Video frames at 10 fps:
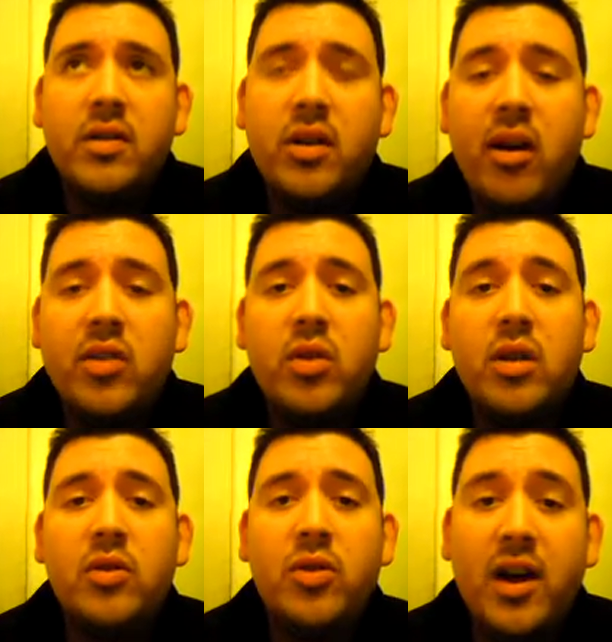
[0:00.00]
I
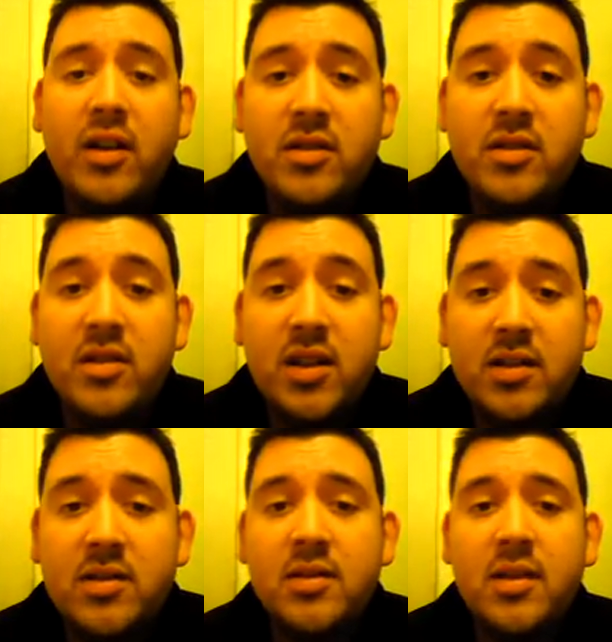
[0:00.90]
graduated in
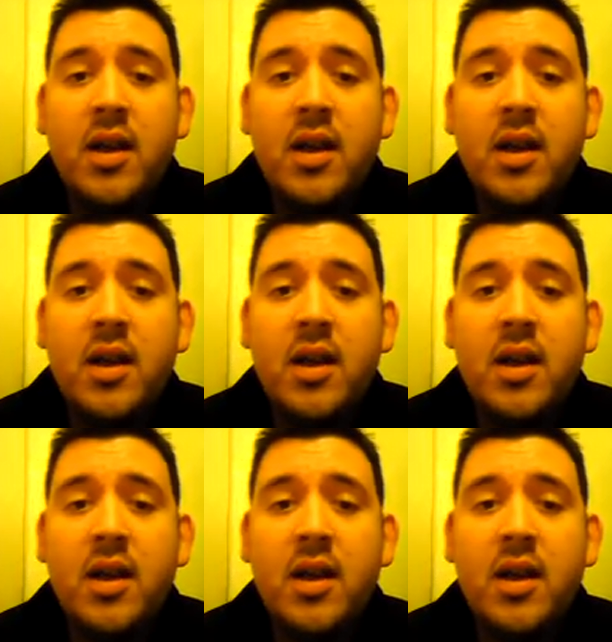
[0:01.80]
2006.